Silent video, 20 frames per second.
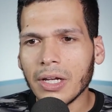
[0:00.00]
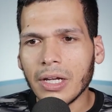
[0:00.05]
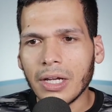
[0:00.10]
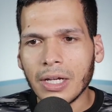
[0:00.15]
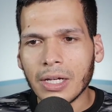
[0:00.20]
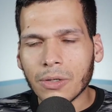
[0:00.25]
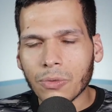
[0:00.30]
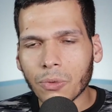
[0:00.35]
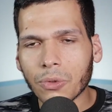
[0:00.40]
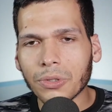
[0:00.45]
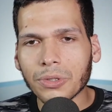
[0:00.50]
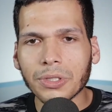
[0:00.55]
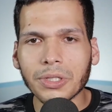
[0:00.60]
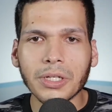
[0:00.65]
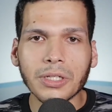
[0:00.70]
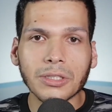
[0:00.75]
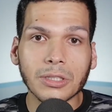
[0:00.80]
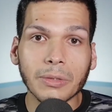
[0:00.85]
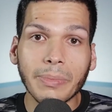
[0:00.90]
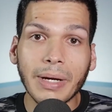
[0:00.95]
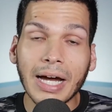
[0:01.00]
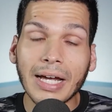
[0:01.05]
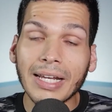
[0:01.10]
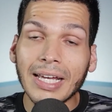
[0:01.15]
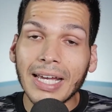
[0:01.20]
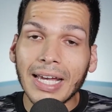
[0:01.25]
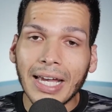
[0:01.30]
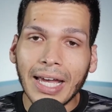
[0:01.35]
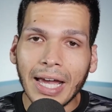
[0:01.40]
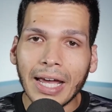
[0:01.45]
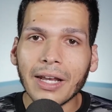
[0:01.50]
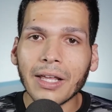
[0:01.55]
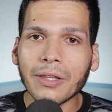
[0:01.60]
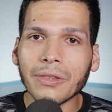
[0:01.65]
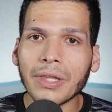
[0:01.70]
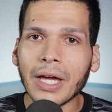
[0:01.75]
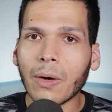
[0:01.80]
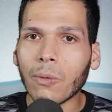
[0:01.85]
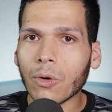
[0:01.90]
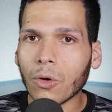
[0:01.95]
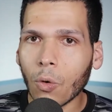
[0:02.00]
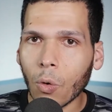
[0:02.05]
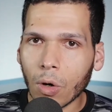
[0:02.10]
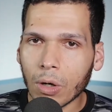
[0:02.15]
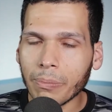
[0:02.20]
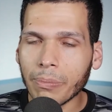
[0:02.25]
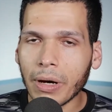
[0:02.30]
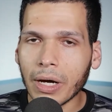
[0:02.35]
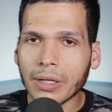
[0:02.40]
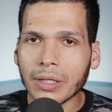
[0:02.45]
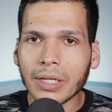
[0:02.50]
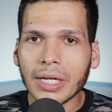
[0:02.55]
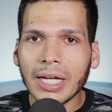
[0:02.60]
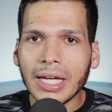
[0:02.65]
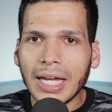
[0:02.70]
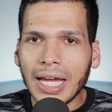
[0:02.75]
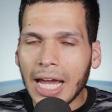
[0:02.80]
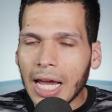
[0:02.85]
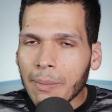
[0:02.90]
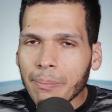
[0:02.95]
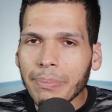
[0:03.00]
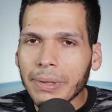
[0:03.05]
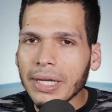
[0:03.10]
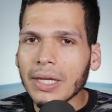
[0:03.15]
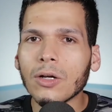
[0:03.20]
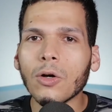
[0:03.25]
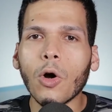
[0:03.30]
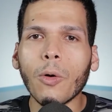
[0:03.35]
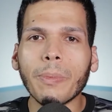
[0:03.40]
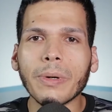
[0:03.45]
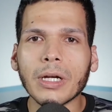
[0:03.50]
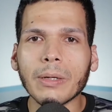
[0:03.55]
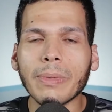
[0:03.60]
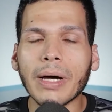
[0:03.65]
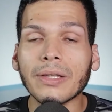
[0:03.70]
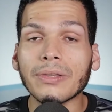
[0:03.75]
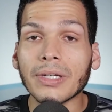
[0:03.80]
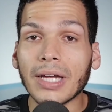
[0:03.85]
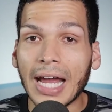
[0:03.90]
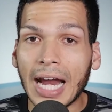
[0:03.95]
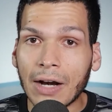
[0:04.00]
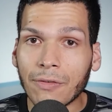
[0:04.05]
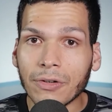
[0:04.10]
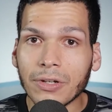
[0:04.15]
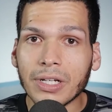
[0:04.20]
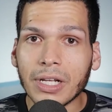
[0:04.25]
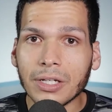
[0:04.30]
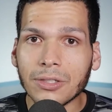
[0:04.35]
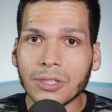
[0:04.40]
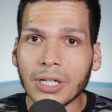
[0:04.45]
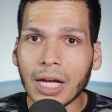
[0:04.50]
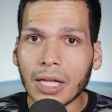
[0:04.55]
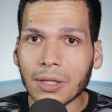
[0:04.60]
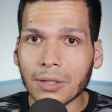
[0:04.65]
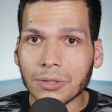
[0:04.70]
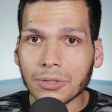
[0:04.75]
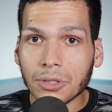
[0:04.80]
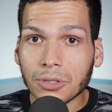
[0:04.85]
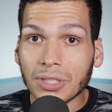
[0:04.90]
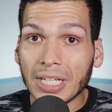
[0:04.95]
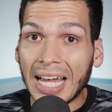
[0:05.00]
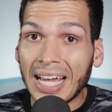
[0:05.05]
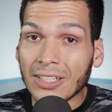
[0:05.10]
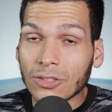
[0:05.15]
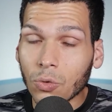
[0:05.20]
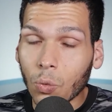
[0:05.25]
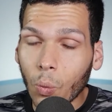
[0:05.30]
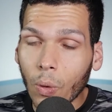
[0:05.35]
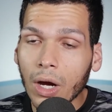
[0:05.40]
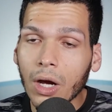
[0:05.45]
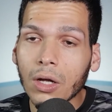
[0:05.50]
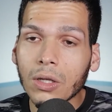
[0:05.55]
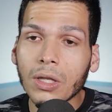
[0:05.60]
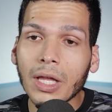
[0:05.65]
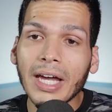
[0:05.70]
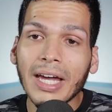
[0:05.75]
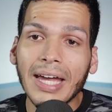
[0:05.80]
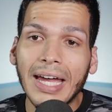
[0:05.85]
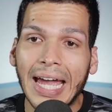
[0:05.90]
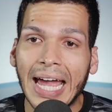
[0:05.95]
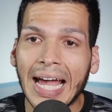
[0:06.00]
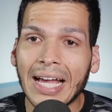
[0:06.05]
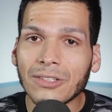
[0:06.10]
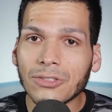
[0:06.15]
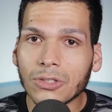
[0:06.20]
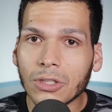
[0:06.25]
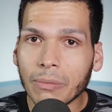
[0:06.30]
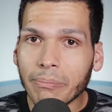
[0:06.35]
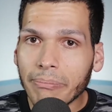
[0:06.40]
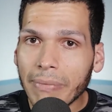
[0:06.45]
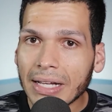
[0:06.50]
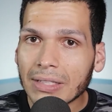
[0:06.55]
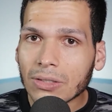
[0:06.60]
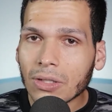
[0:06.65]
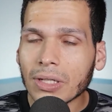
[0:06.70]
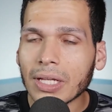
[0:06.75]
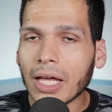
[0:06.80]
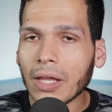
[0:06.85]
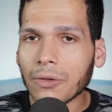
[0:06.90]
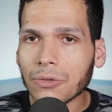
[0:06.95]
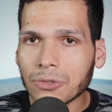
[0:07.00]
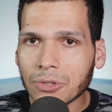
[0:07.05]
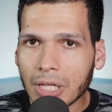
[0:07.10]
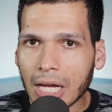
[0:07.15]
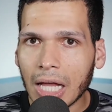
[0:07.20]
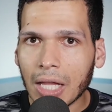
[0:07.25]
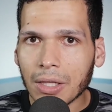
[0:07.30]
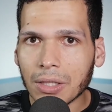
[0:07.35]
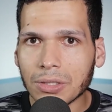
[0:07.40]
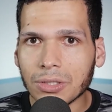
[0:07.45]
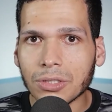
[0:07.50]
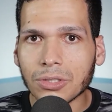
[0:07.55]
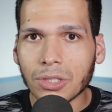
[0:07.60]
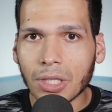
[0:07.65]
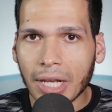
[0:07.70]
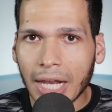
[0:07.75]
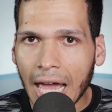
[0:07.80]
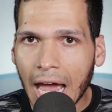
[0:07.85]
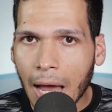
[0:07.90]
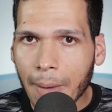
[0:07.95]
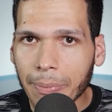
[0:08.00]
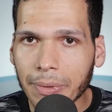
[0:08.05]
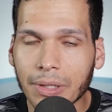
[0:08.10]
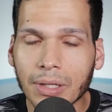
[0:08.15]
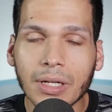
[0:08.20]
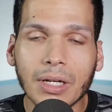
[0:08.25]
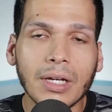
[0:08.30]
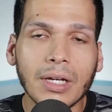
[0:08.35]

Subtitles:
It really is about hitting that record button and being open about the everyday challenges as well as the mental health challenges that happen.